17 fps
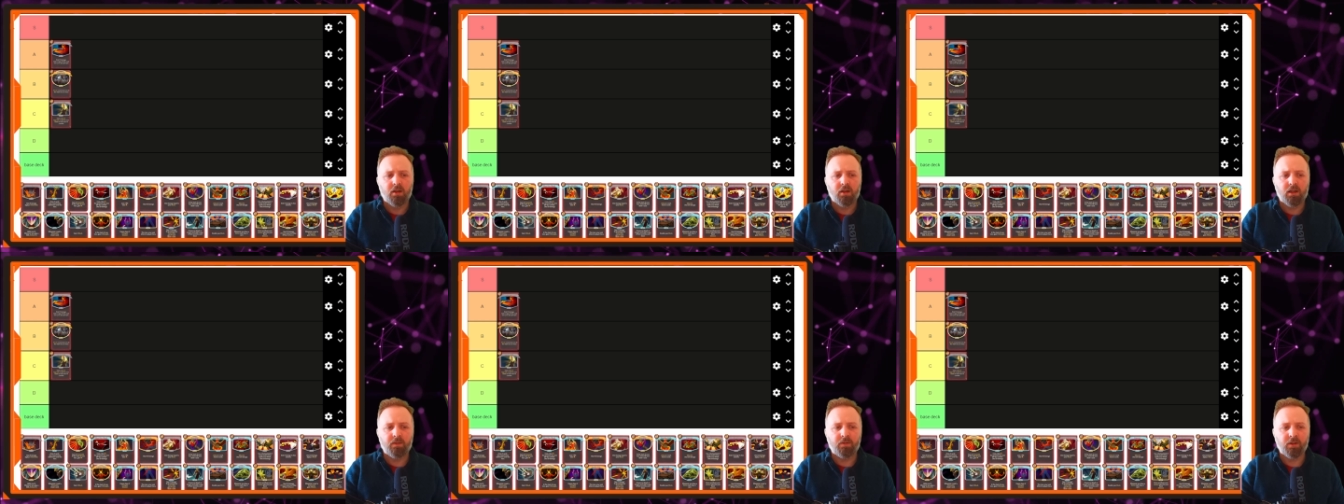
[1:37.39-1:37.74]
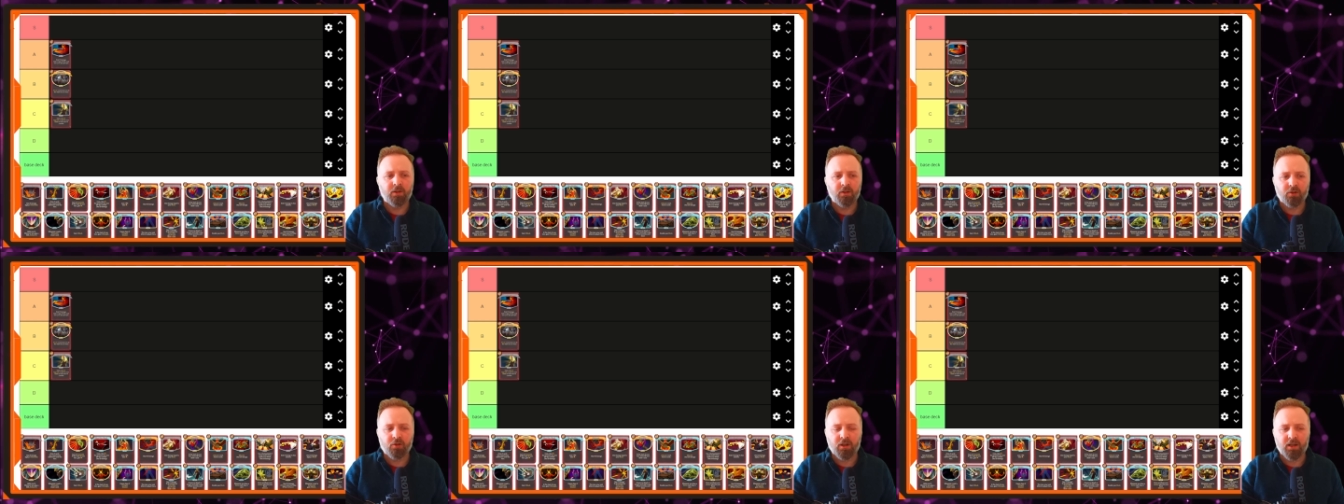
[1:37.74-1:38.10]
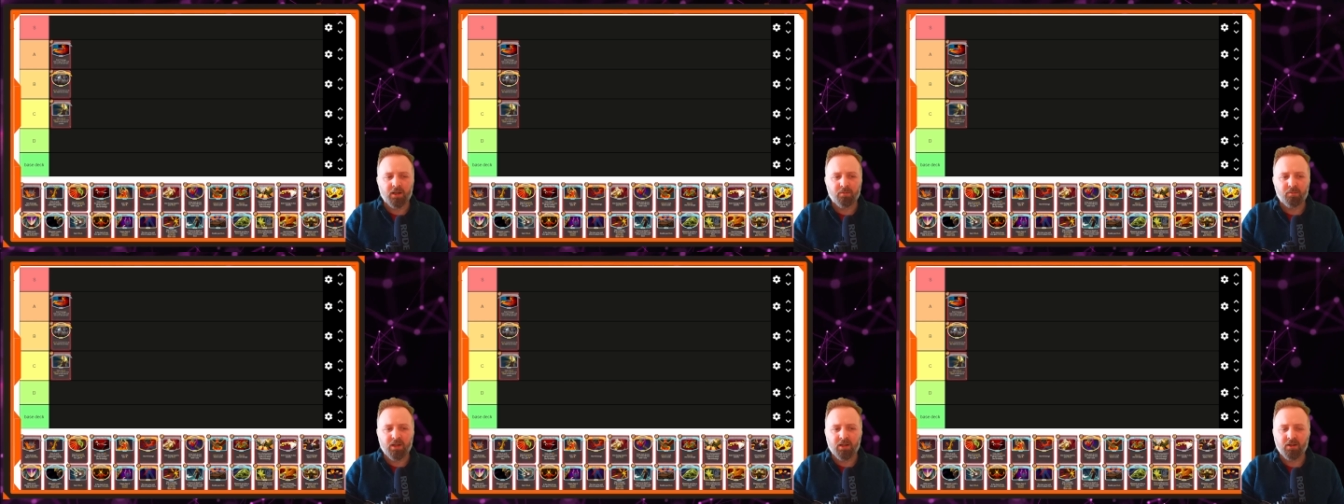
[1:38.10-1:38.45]
If you're going to try
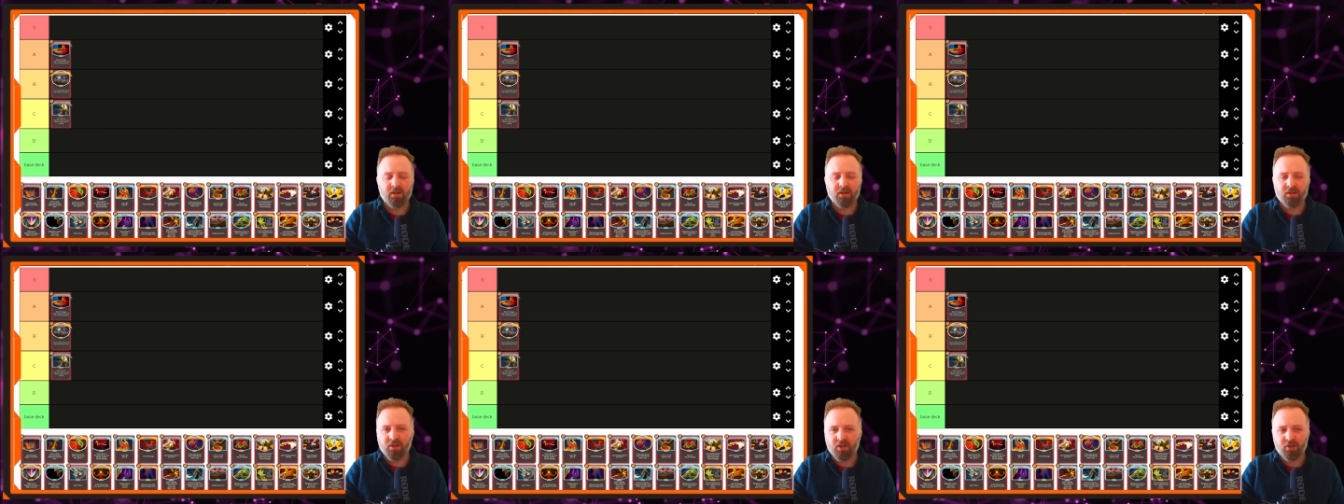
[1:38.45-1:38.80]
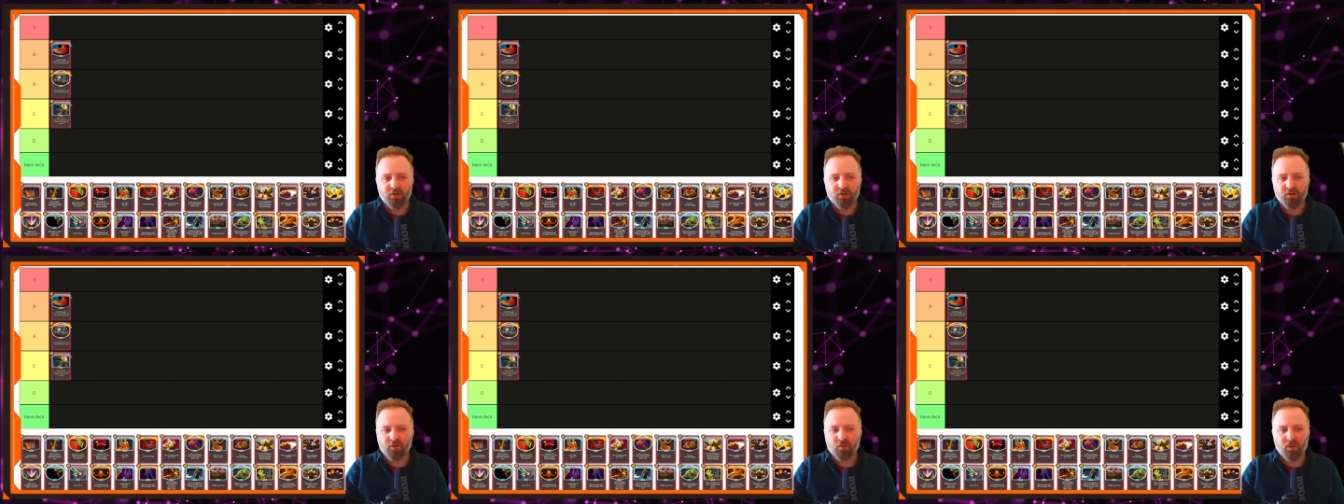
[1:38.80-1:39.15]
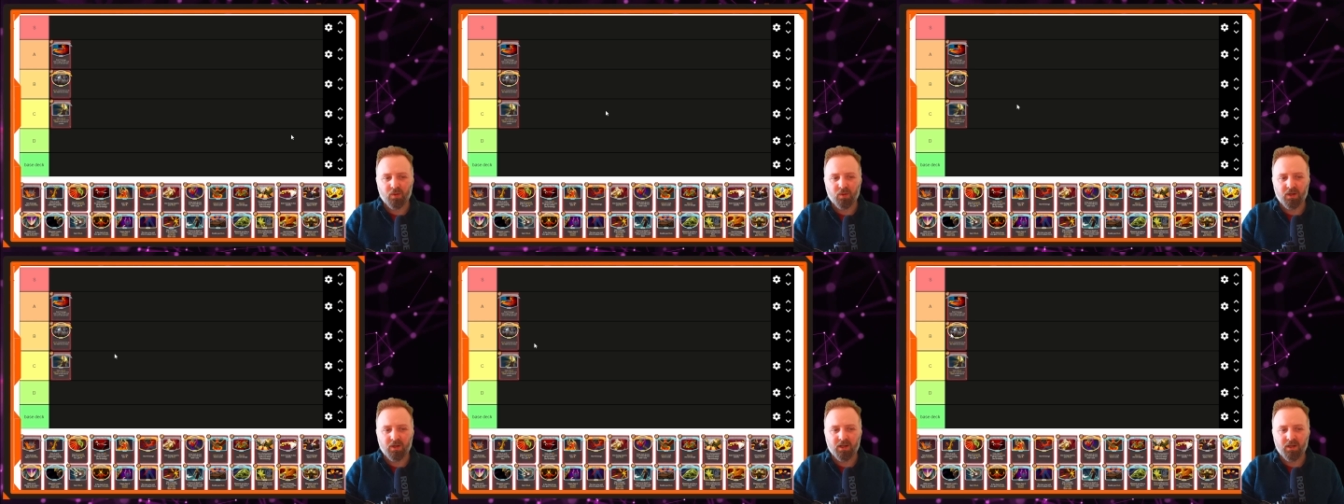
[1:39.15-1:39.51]
and beat it at Ascension
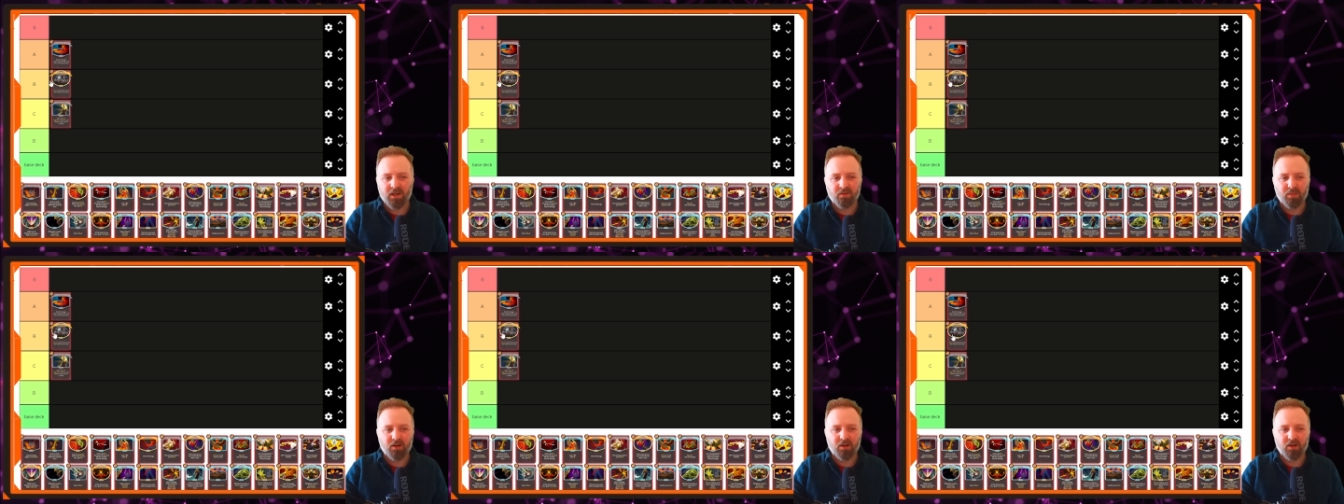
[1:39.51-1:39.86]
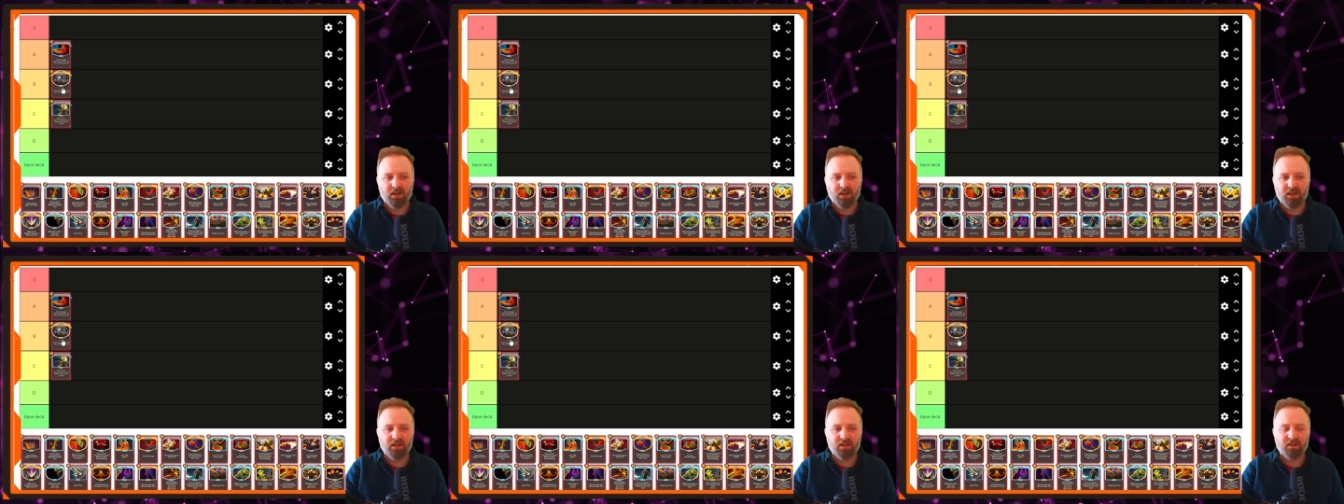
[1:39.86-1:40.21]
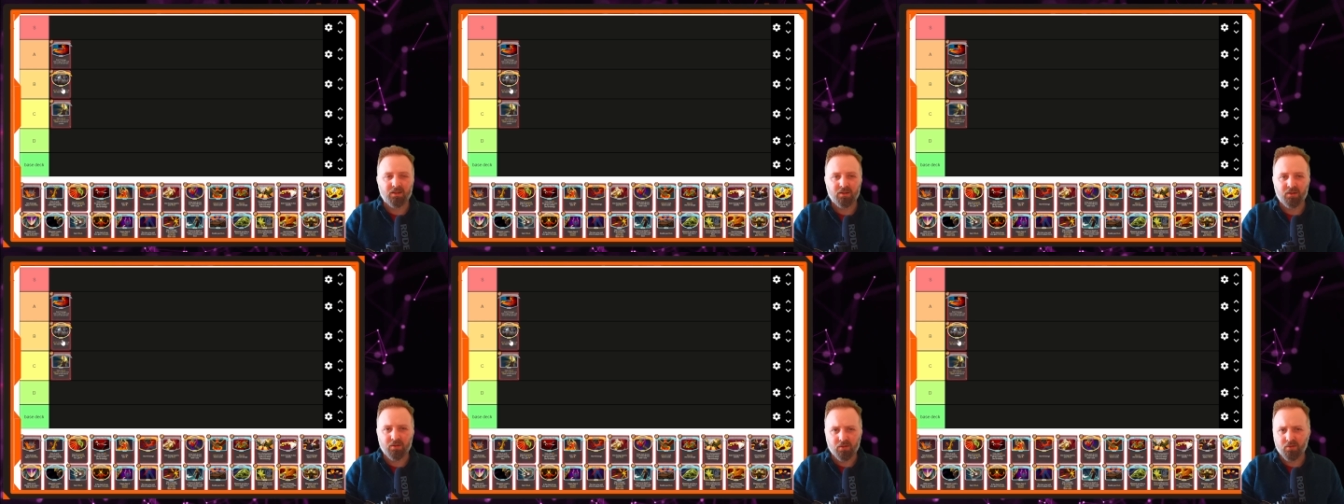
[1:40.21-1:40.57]
20, then Barricade
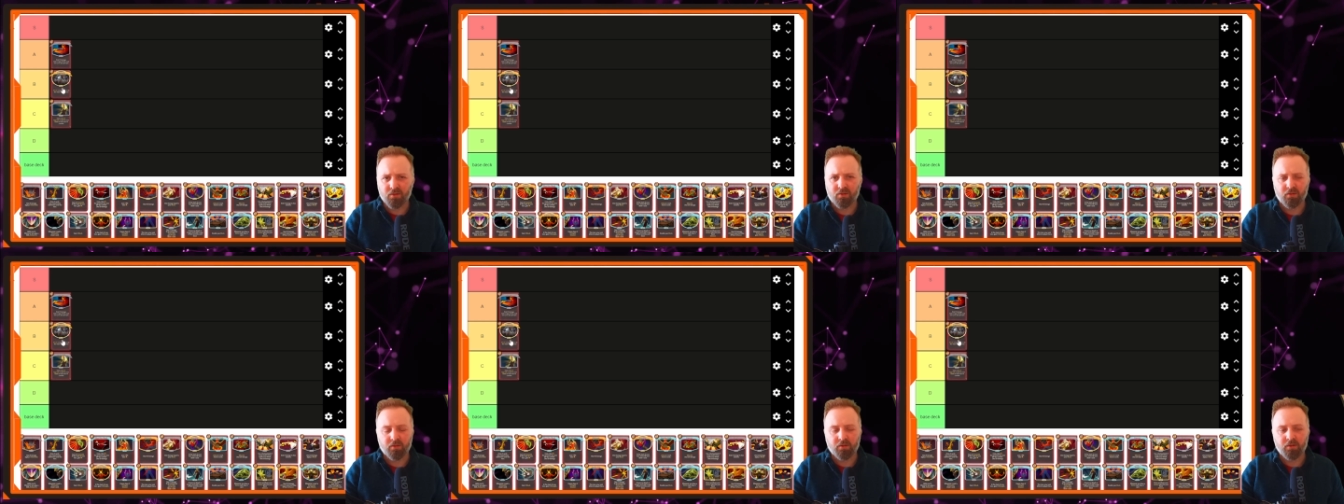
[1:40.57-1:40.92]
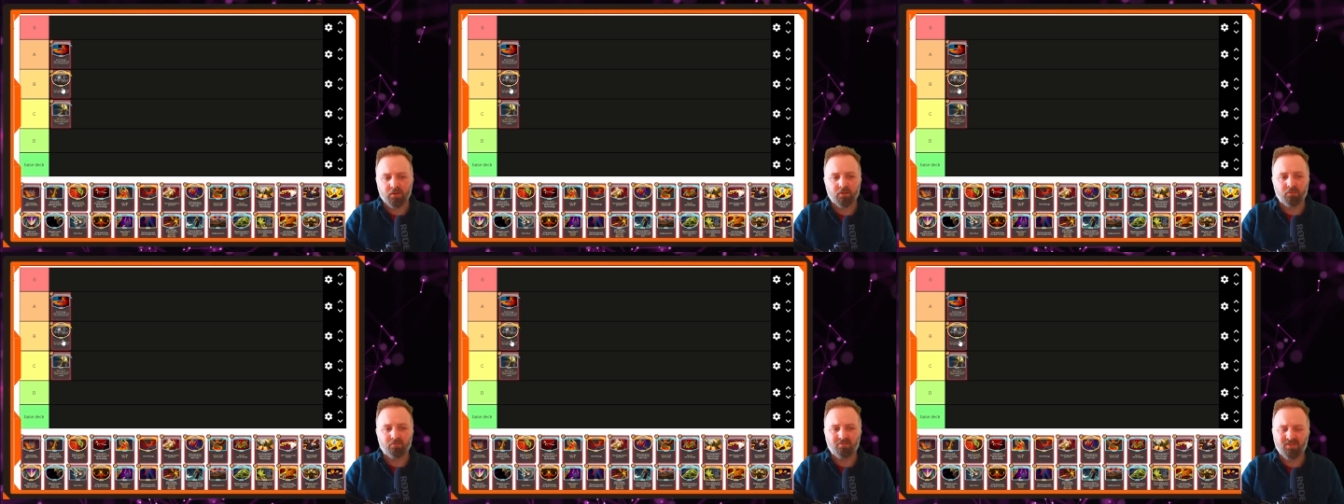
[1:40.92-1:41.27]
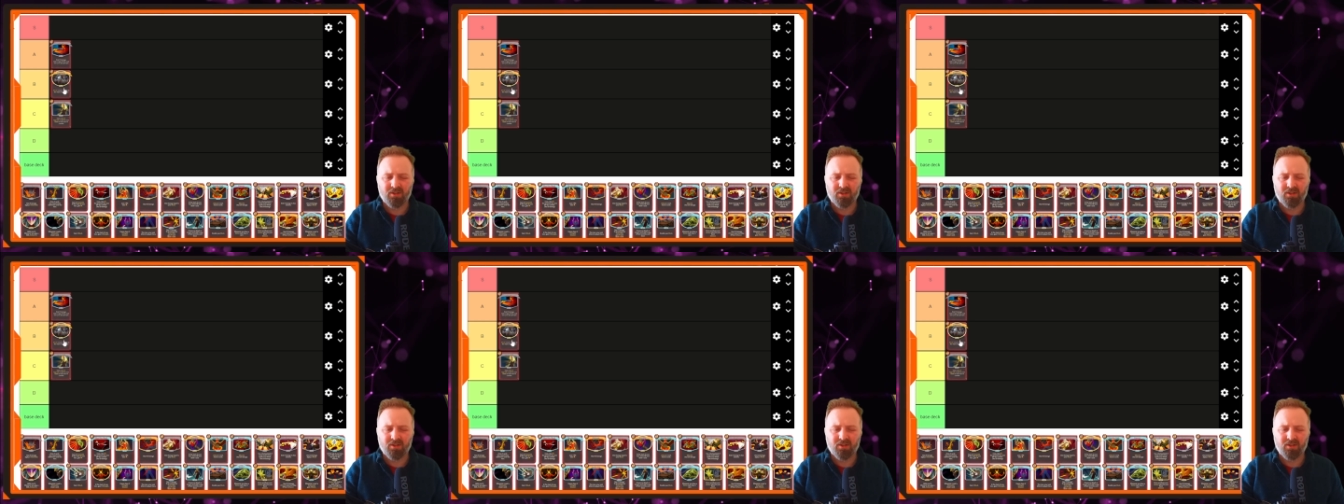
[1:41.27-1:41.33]
is not so good.